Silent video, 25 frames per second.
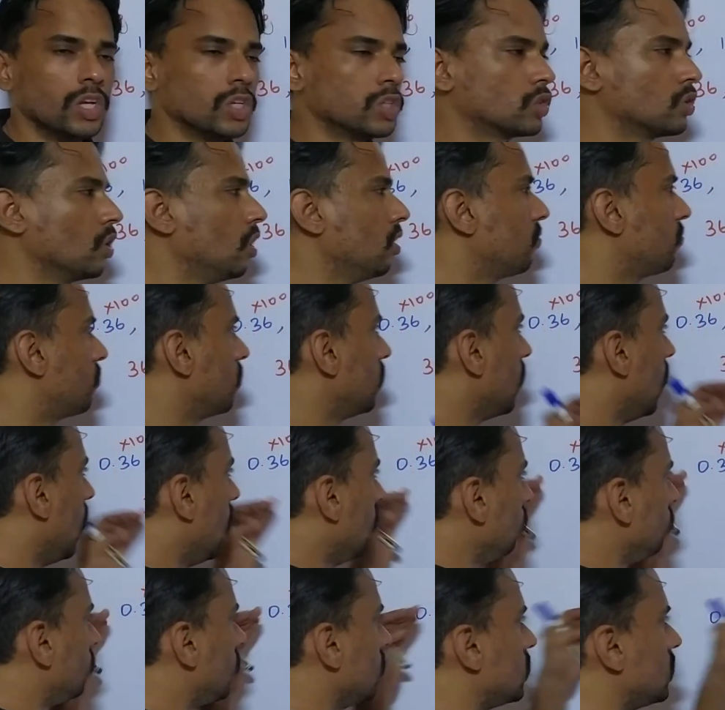So if we
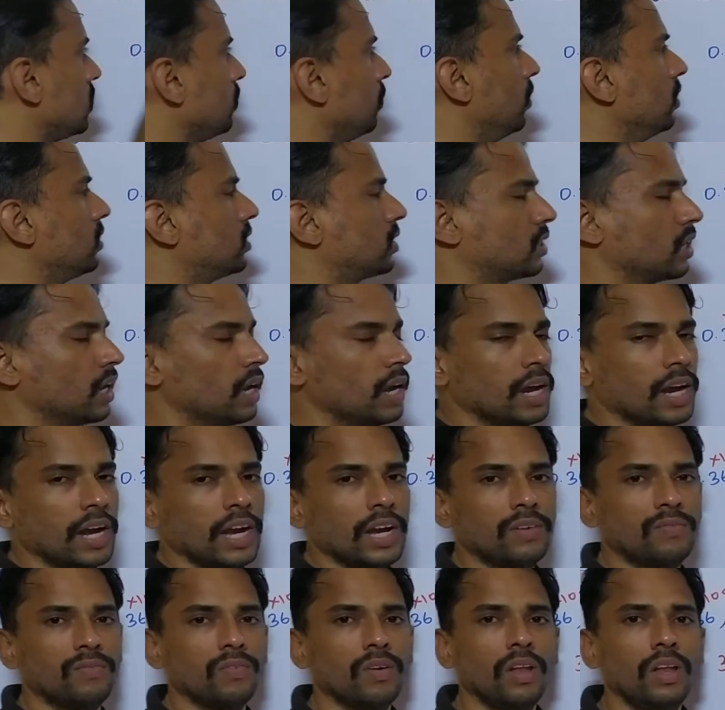have decimals,
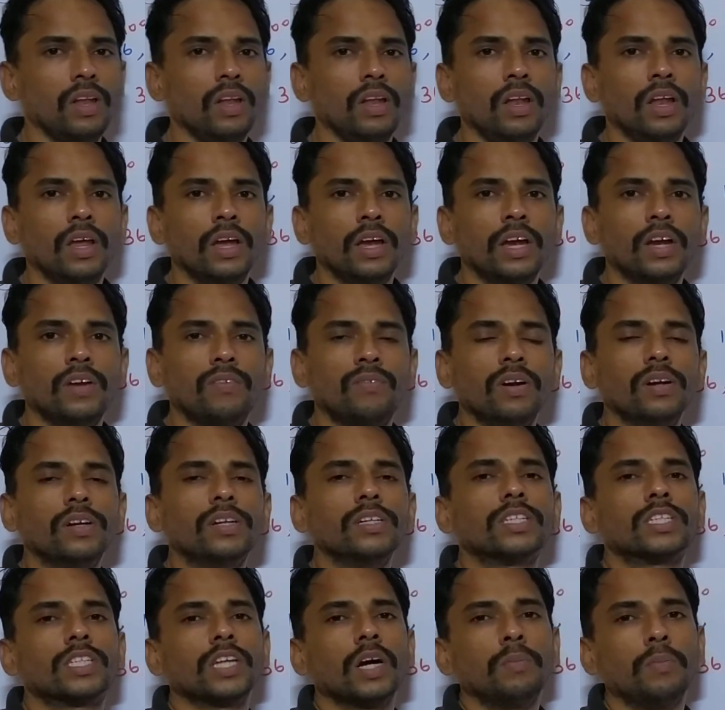it will it
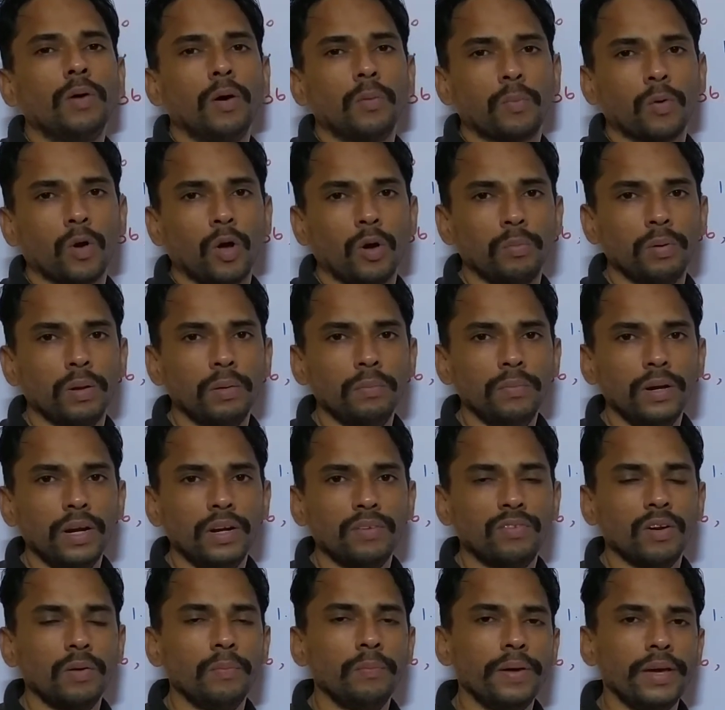will disturb our problem.
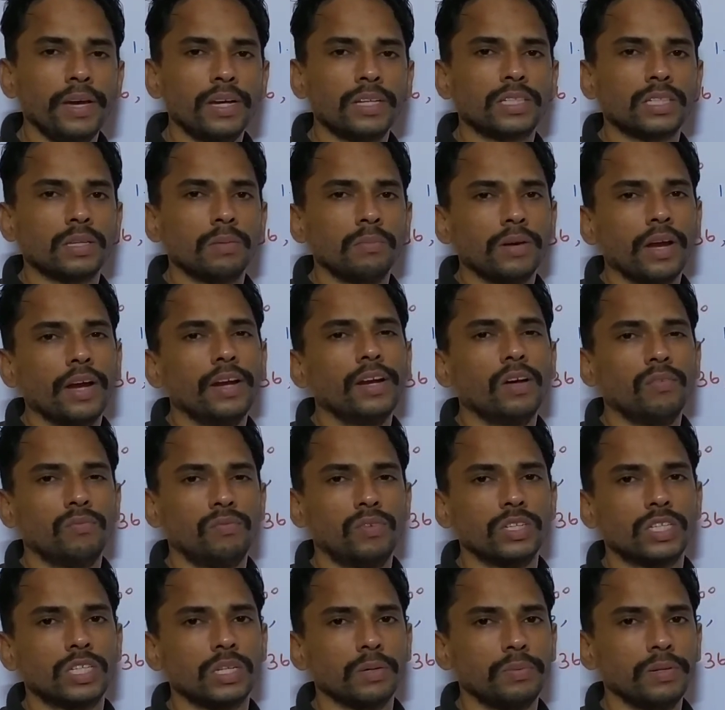It will make some kind
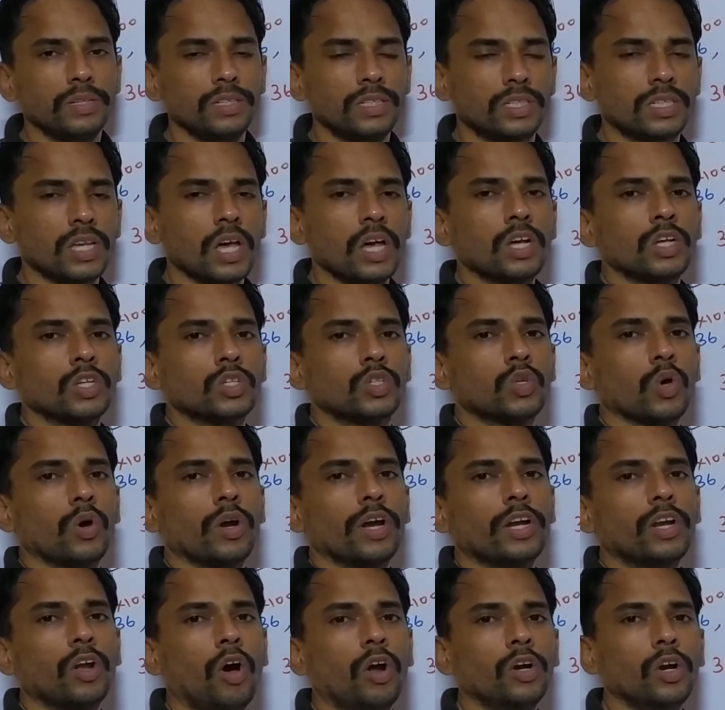of disturbance.
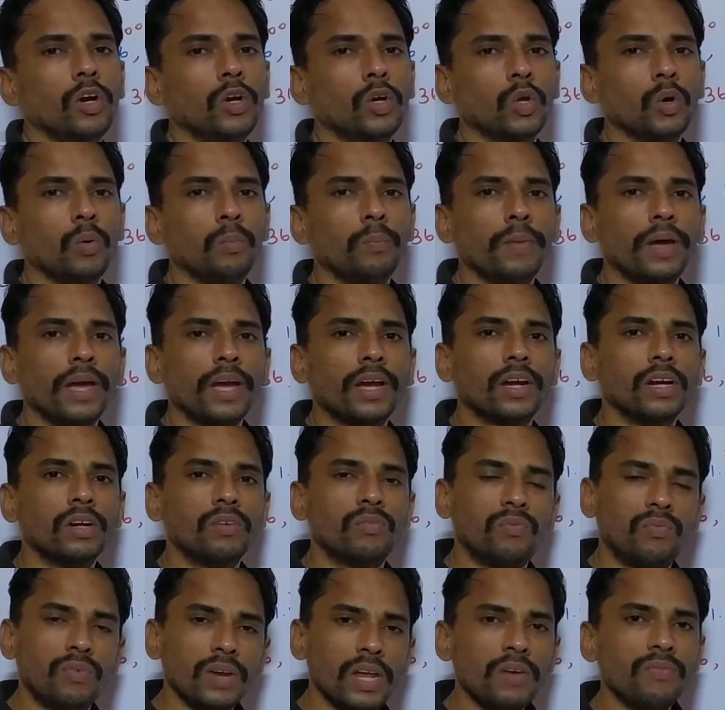So in order to make
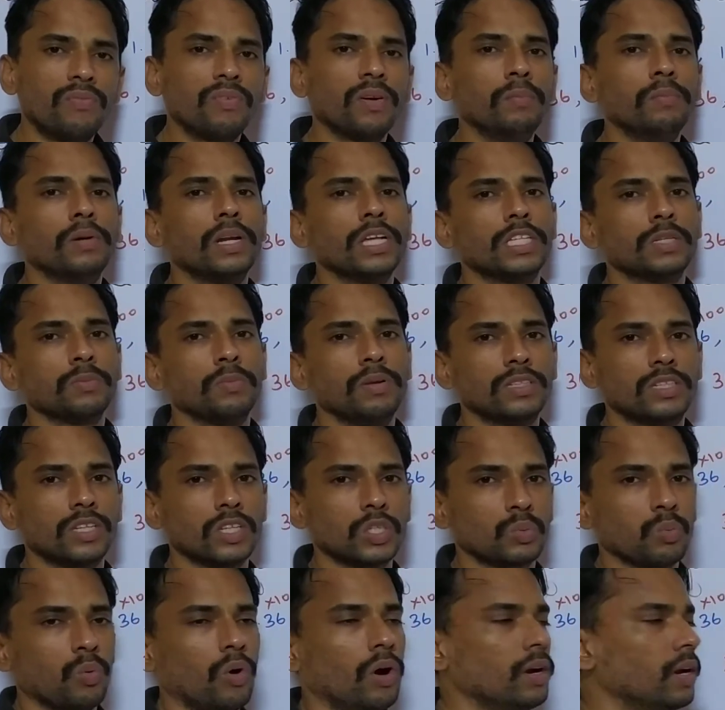it free from decimals
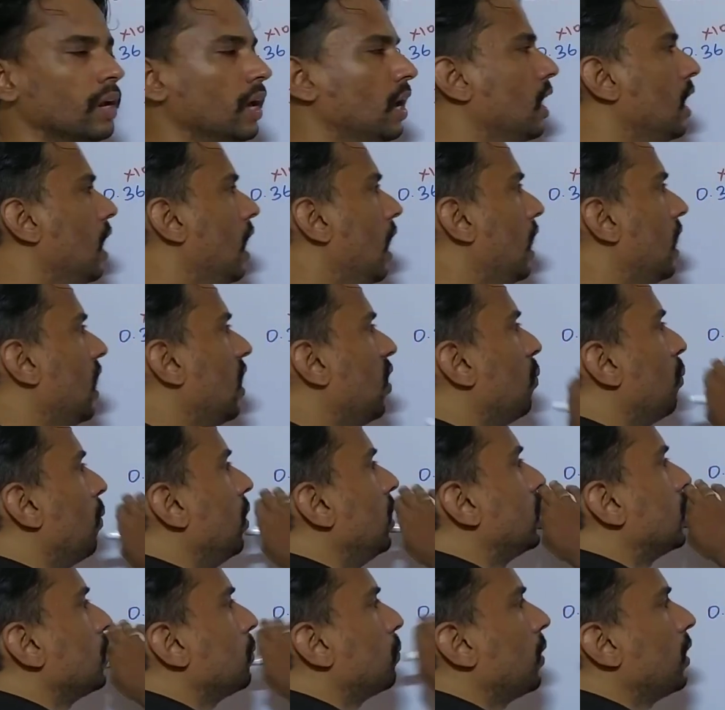is what I have
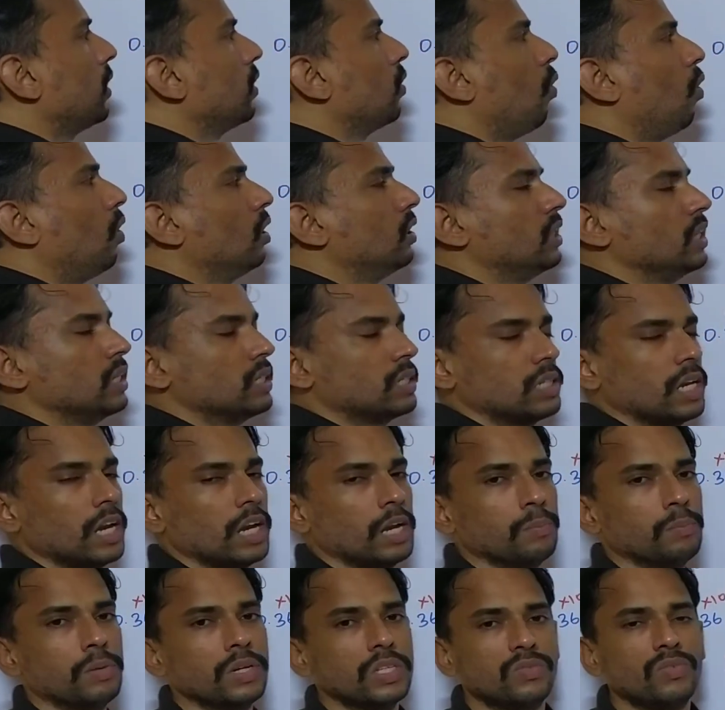multiplied all these
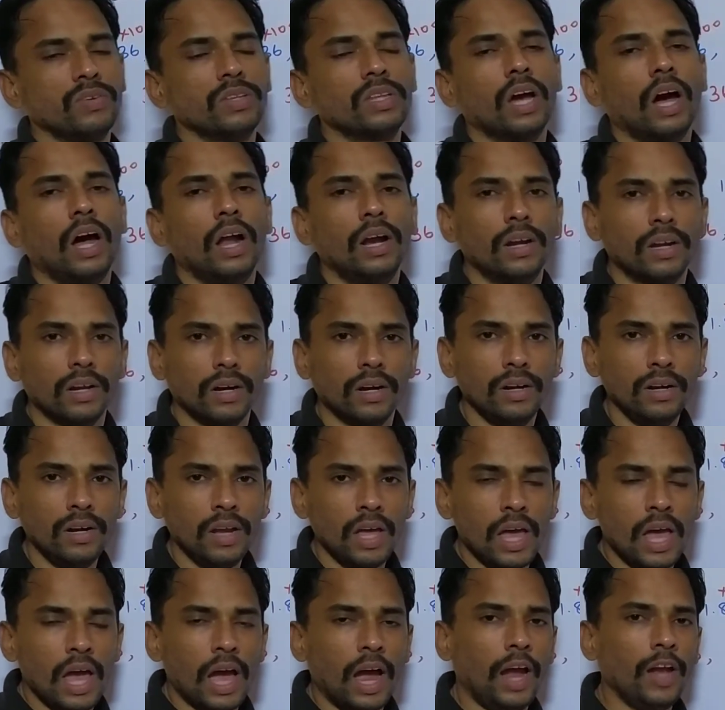three numbers with
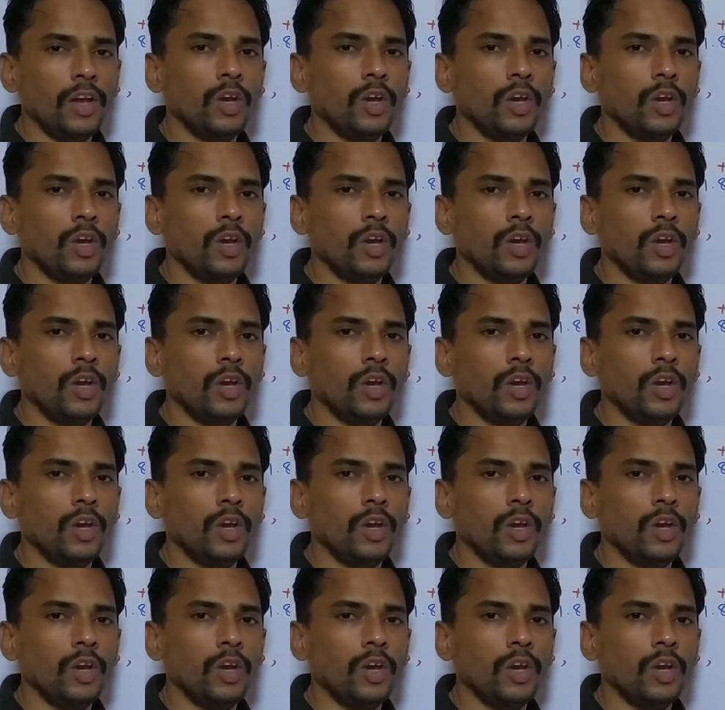100.